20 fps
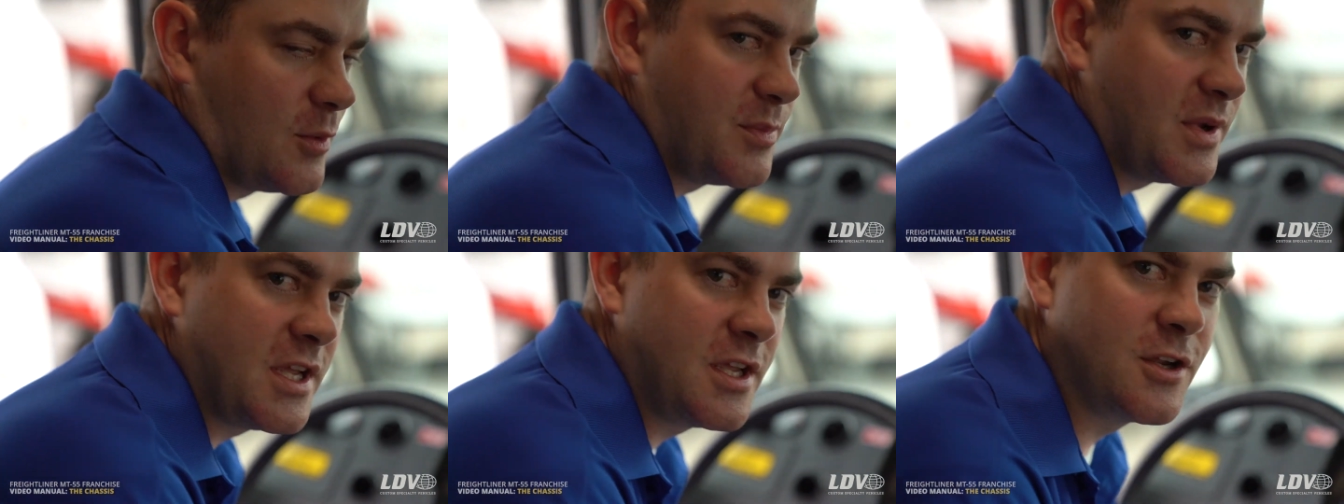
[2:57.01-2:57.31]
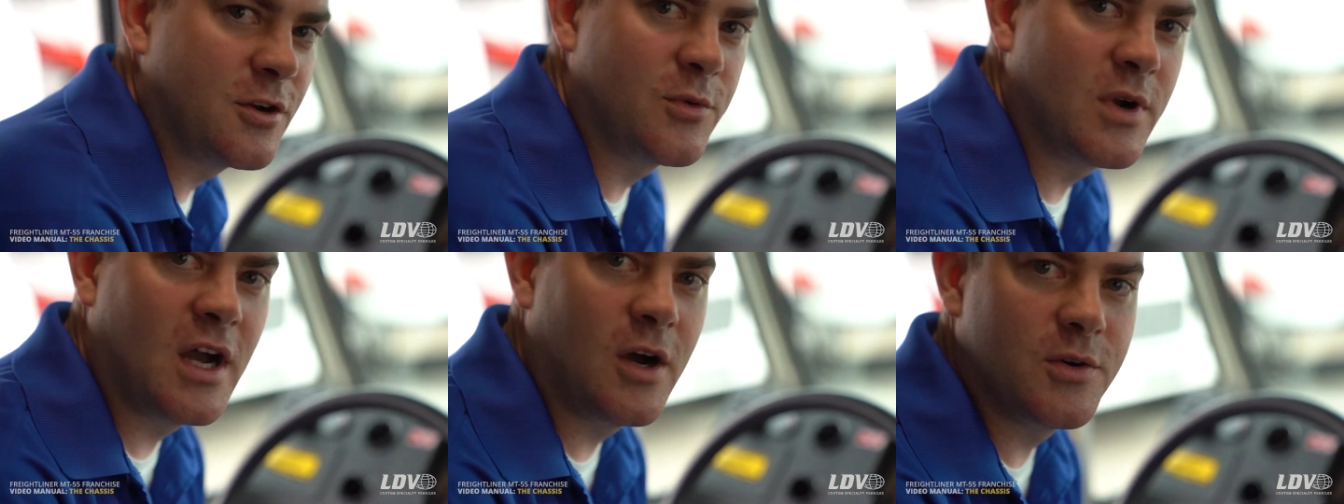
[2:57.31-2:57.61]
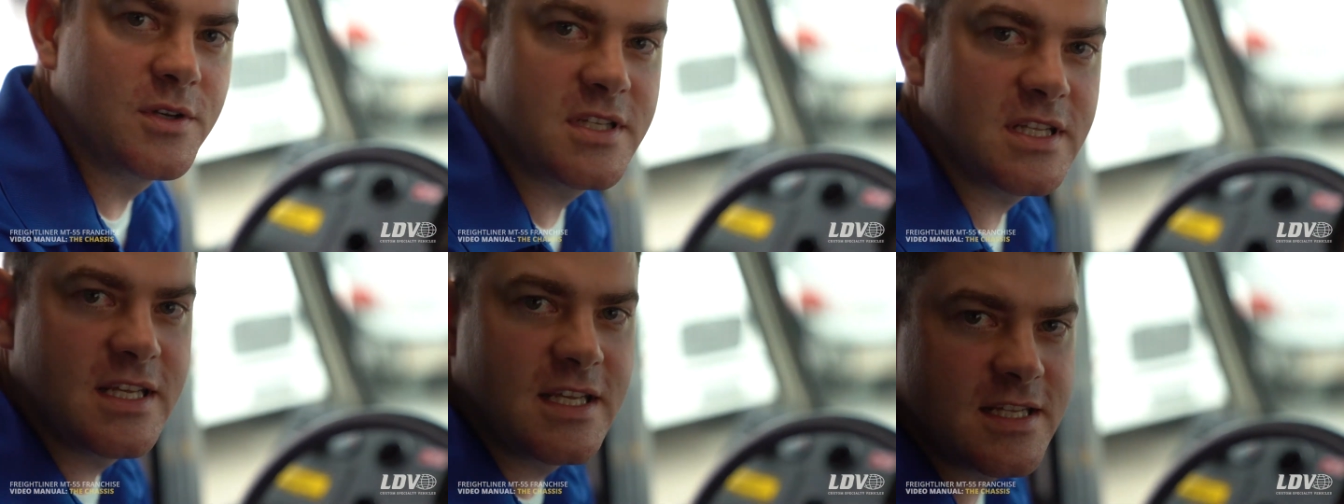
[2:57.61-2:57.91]
big your
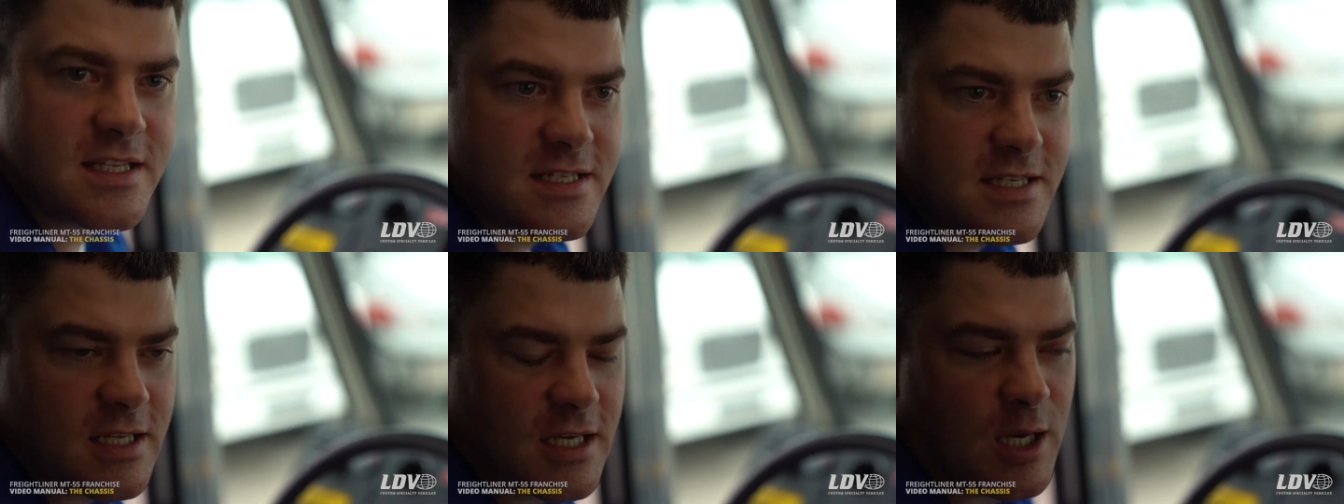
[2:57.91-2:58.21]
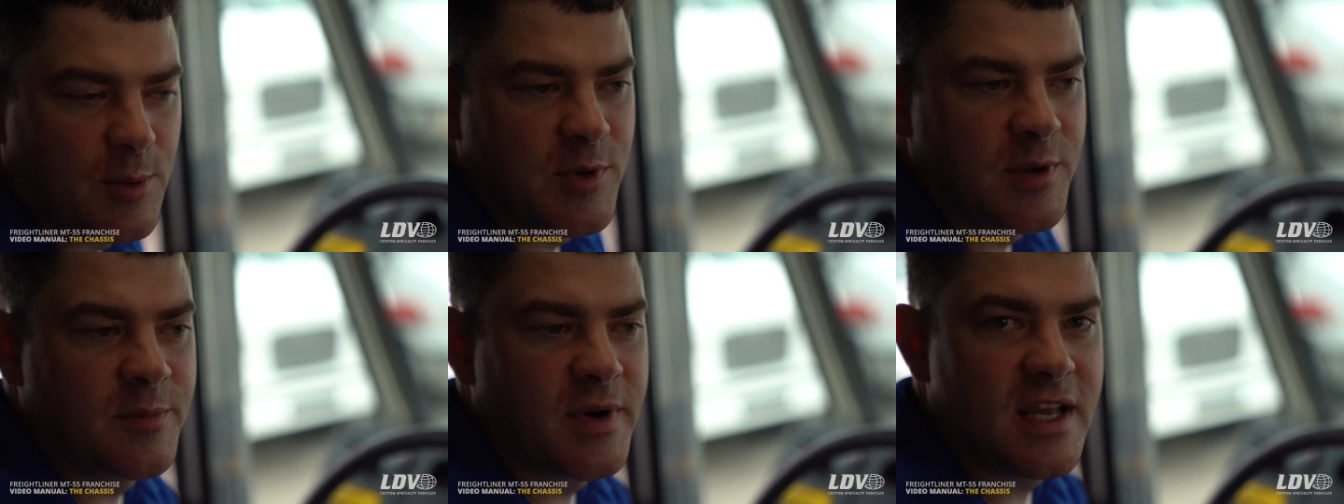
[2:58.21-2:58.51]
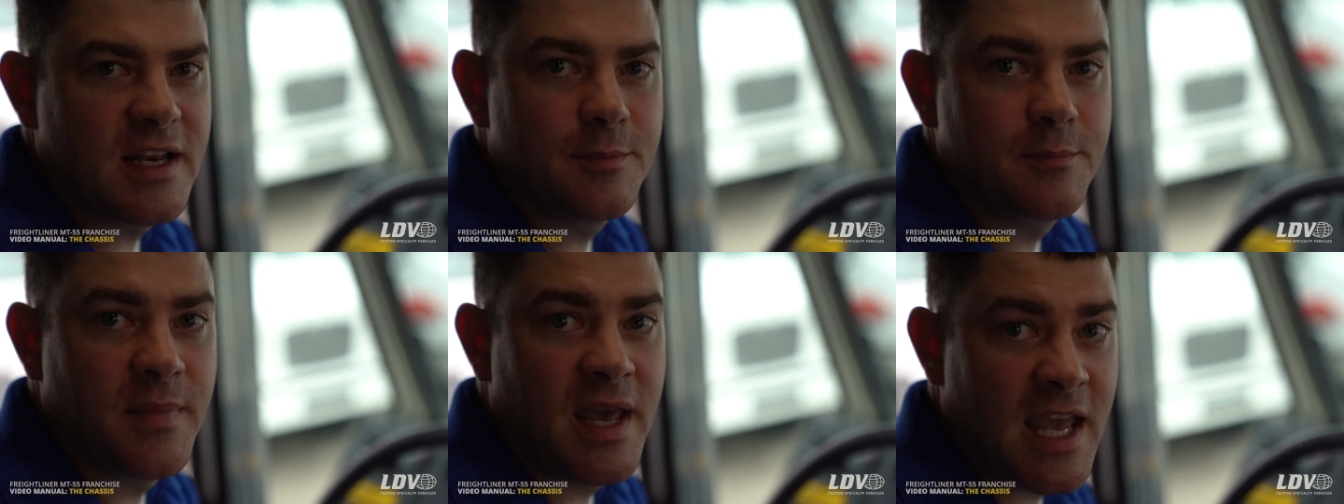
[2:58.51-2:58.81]
route is. You
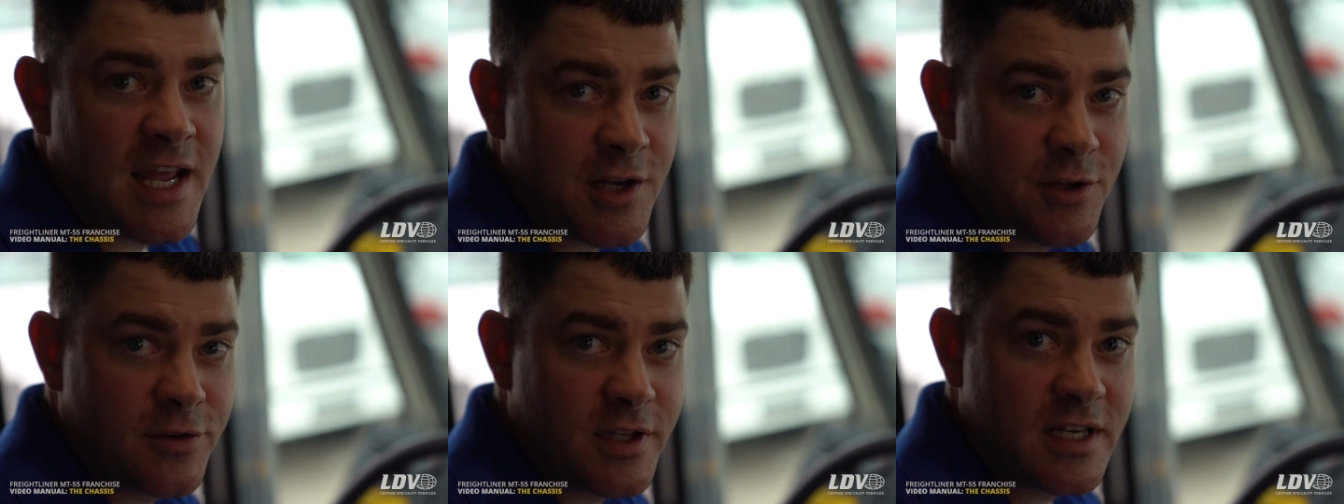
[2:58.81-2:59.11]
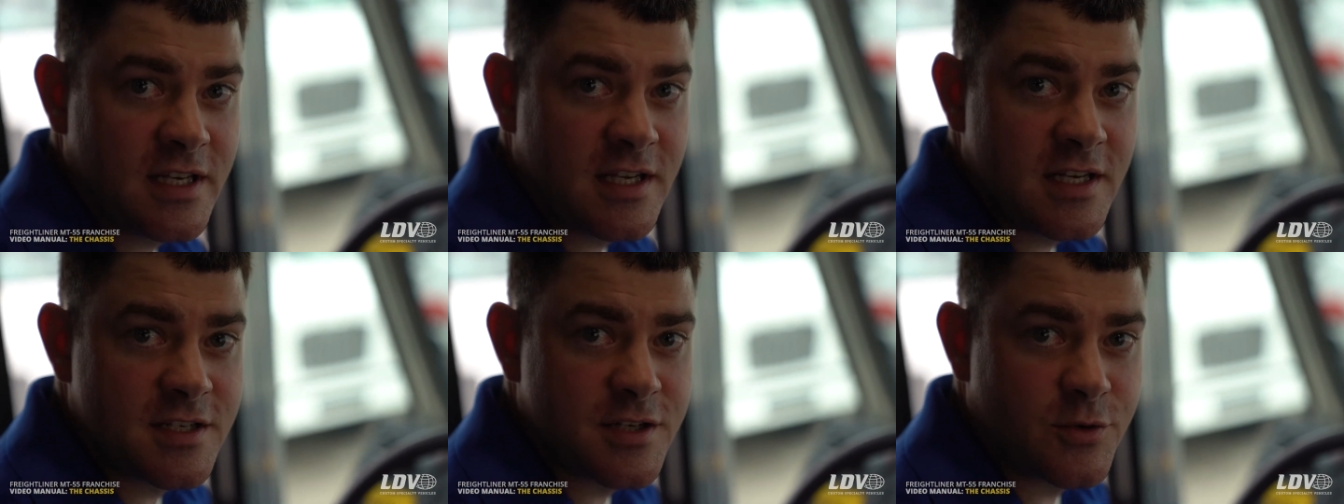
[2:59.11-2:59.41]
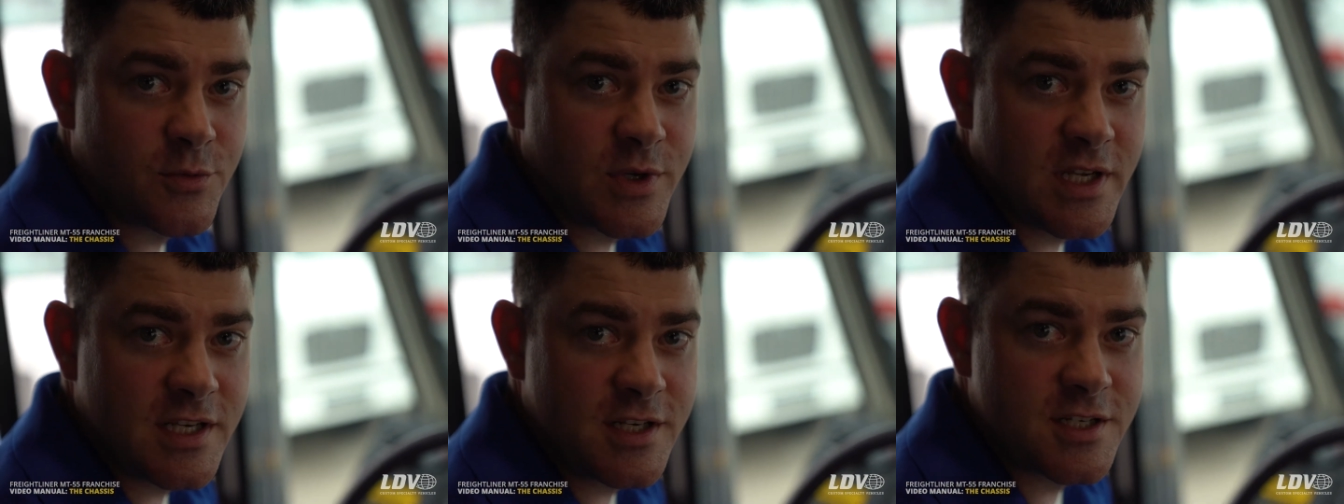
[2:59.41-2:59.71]
might manually need
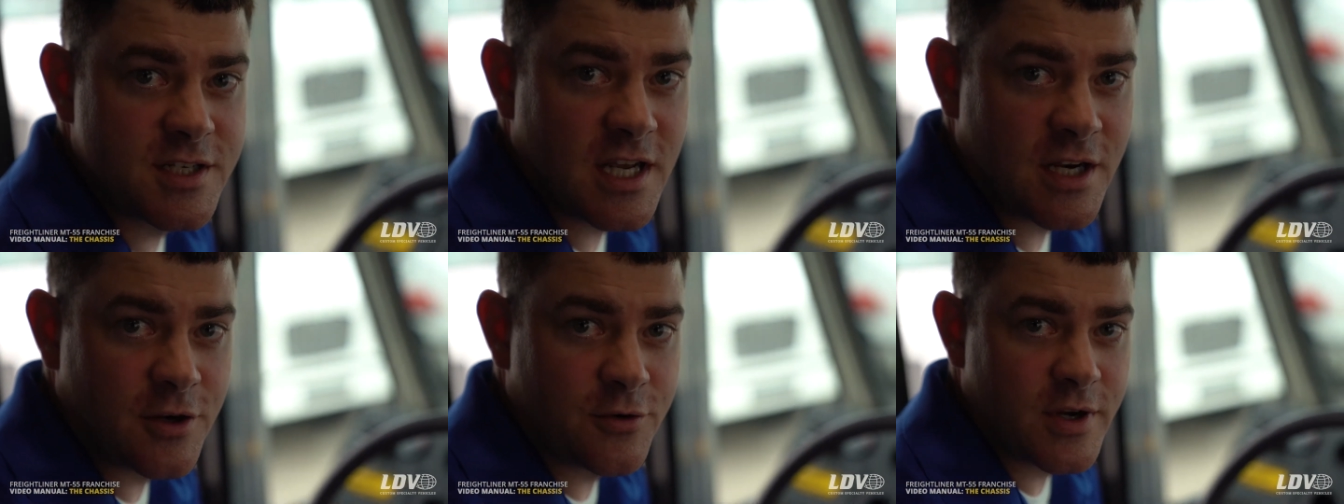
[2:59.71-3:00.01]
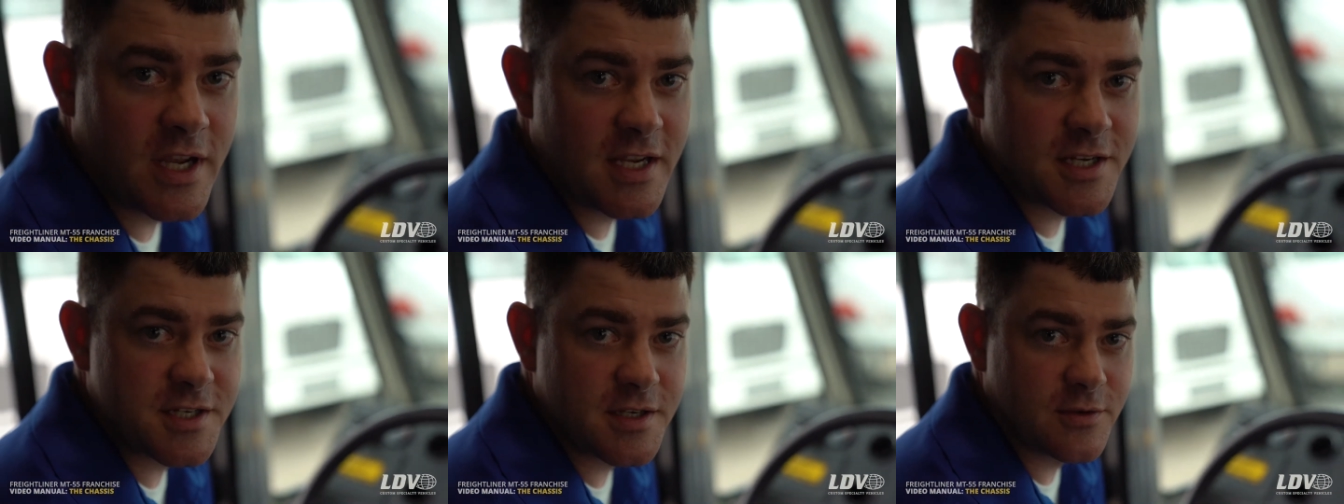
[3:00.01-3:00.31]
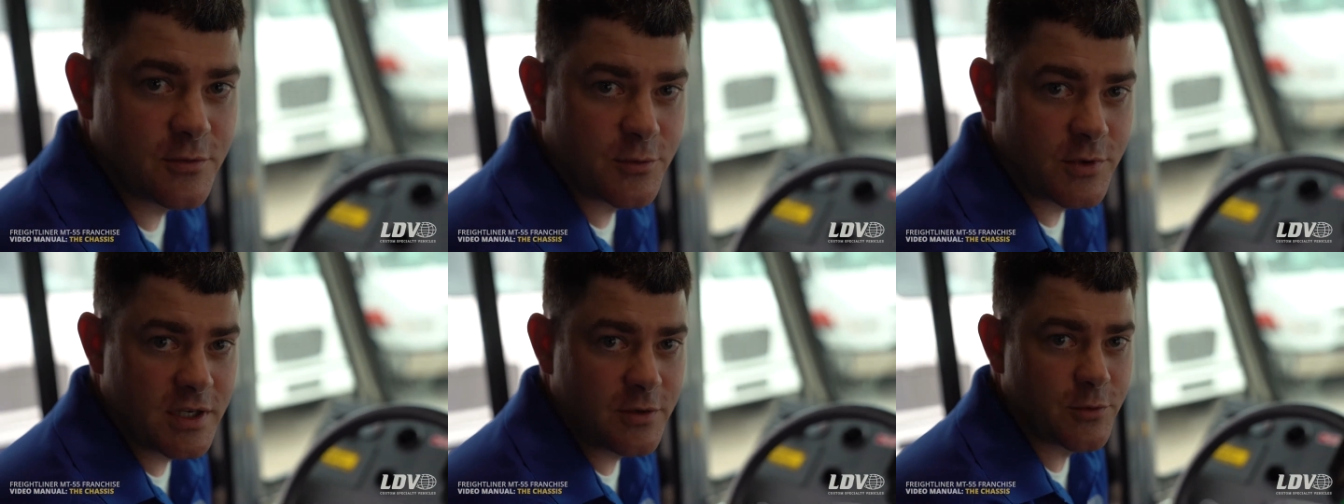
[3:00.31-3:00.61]
to regenerate
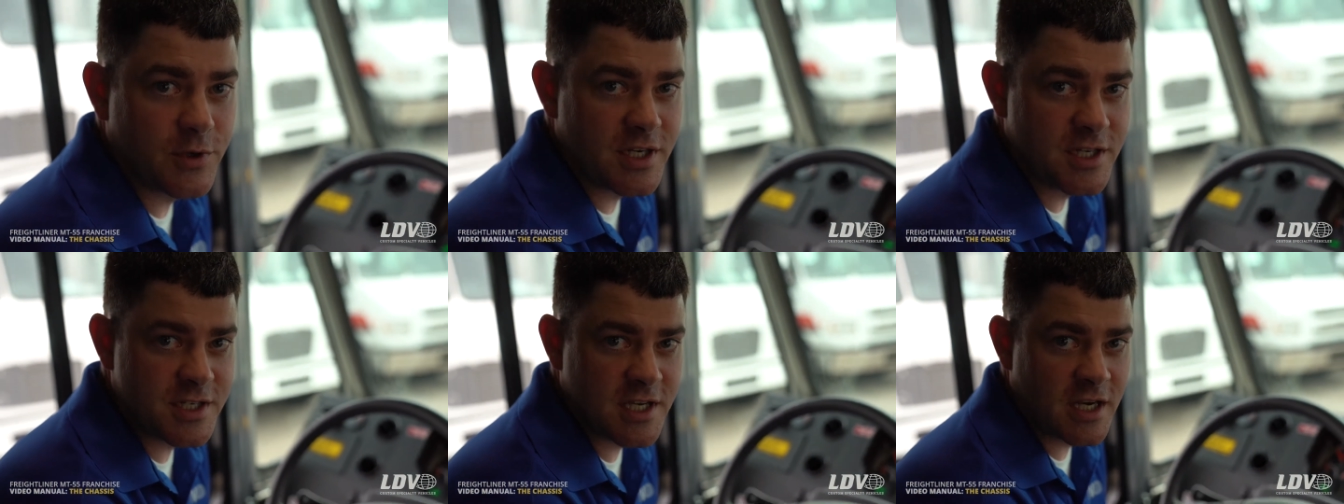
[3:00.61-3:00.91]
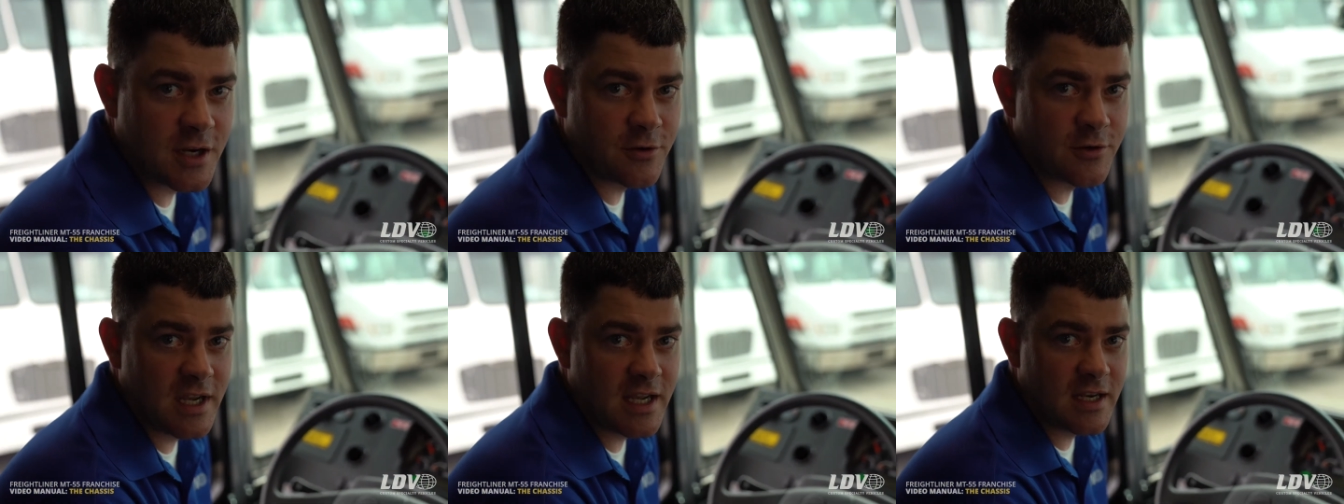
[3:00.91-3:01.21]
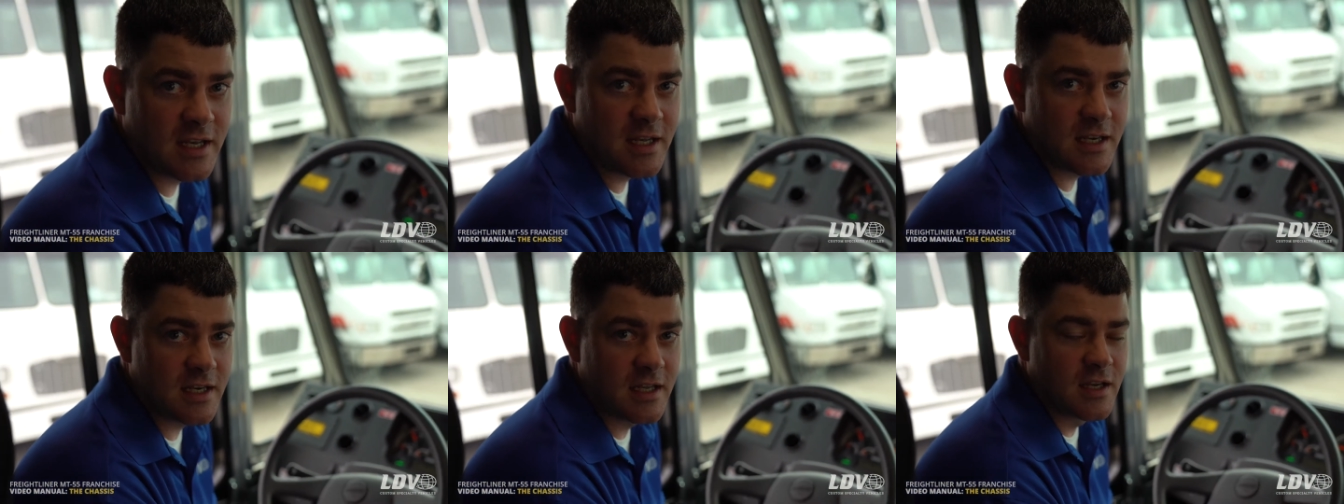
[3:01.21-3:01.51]
it,